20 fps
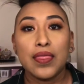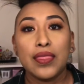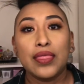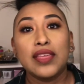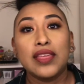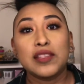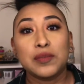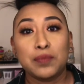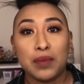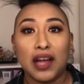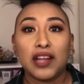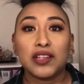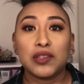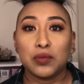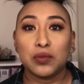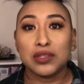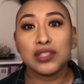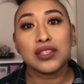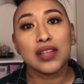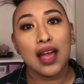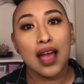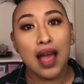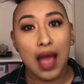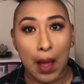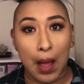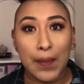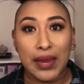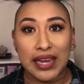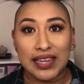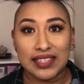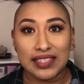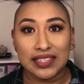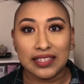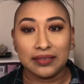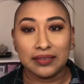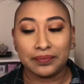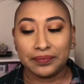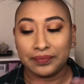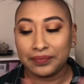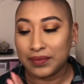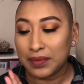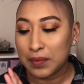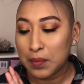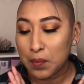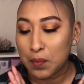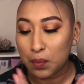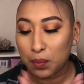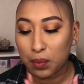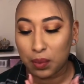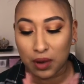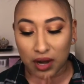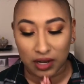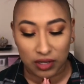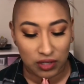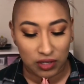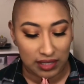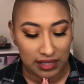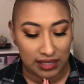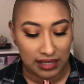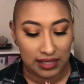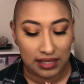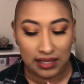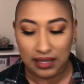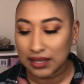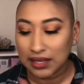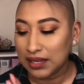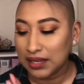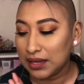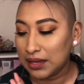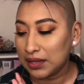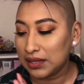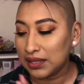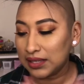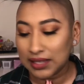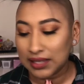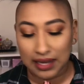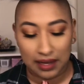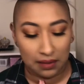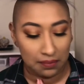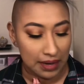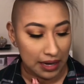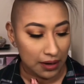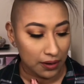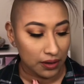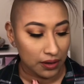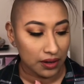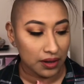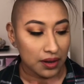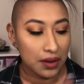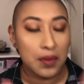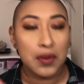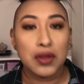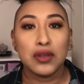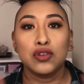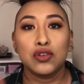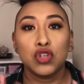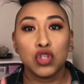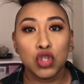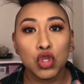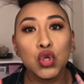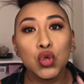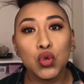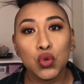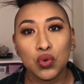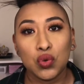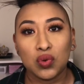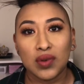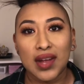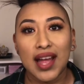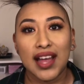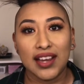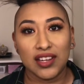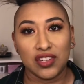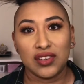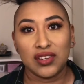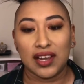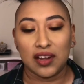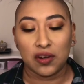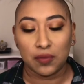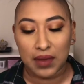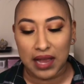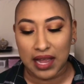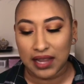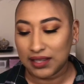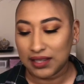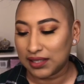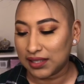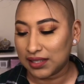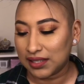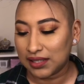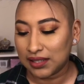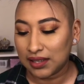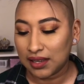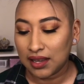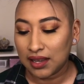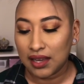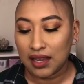This box was amazing. Brushes, setting powder, 2 eyeshadow palettes.